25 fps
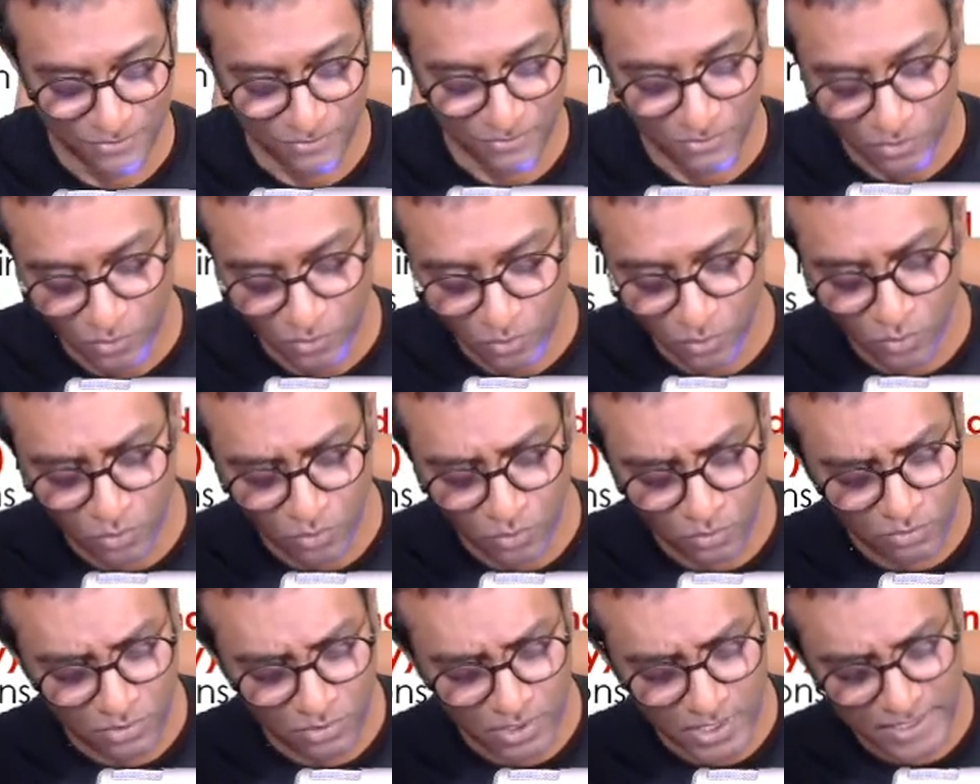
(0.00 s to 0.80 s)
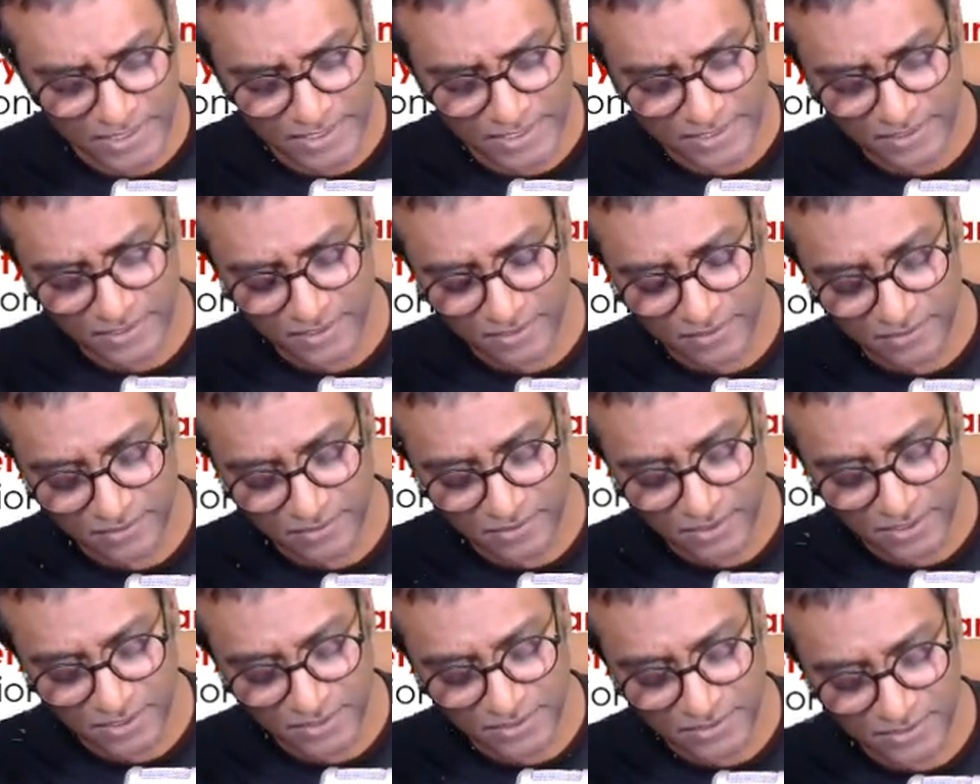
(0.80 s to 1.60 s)
Alrighty
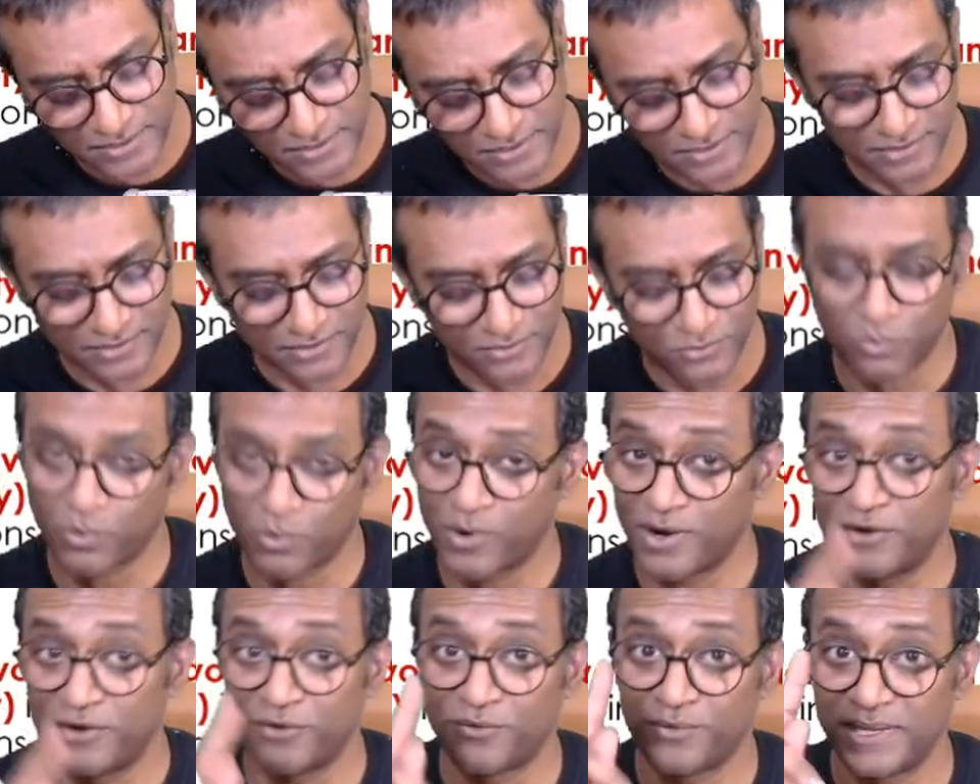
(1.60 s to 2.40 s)
then. Let's one